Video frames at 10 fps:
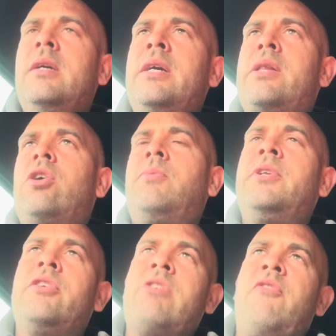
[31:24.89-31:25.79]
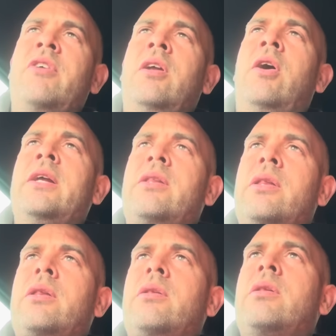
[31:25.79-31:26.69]
He stopped at the traffic
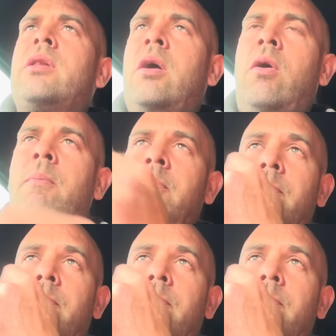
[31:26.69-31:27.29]
lights, so I